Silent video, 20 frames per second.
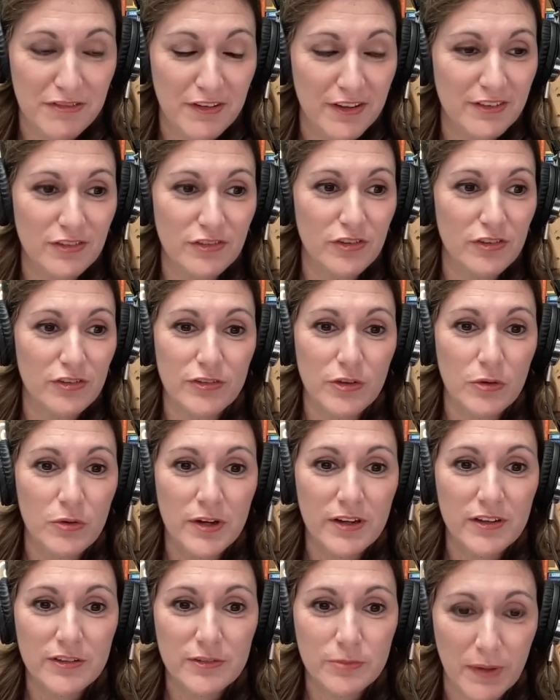It's just so
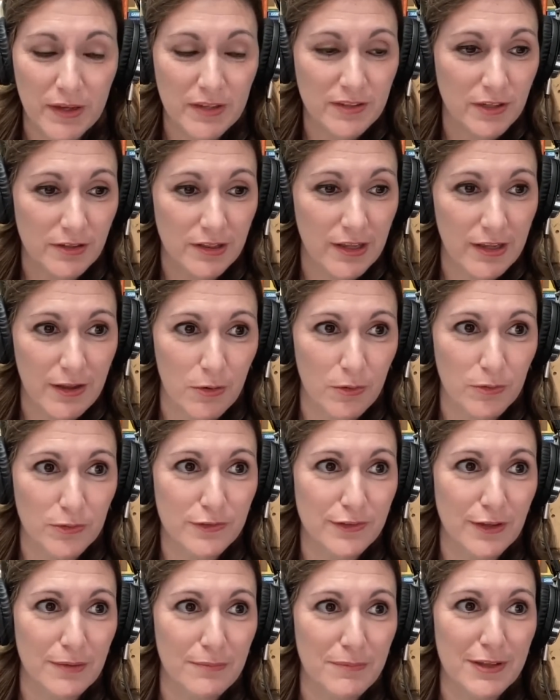unexpectedly wholesome.